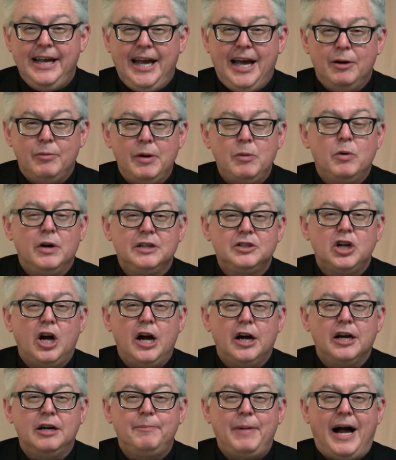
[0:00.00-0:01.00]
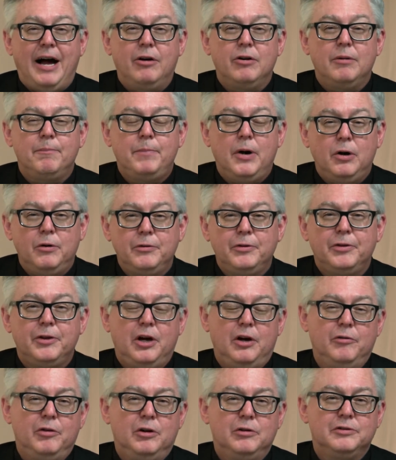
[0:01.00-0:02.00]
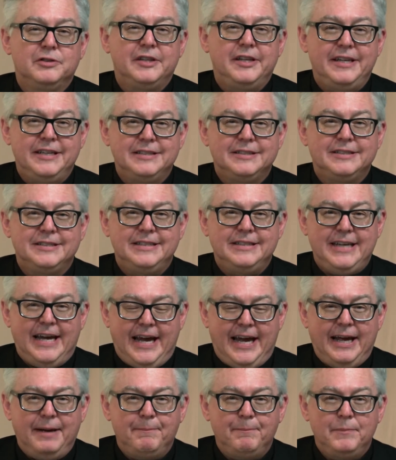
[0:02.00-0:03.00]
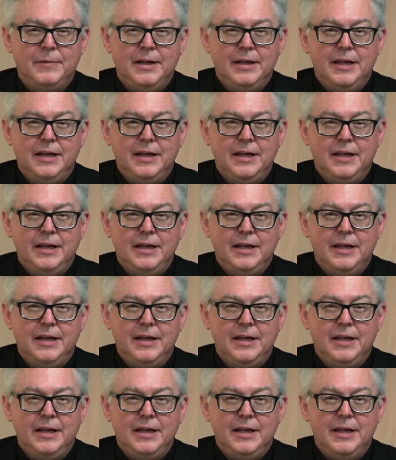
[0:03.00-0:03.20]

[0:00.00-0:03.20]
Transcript: And we want to talk about both of those things today.